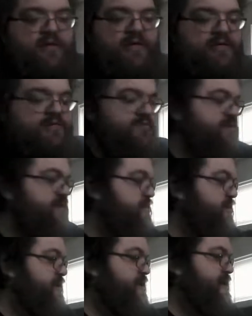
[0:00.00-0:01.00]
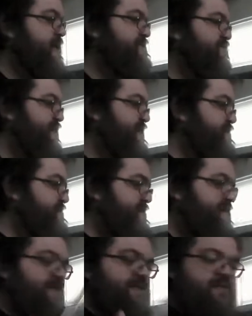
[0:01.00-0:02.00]
he's the one that created a Castlevania
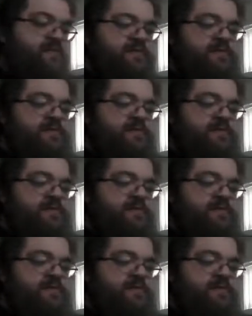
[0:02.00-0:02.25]
scheme.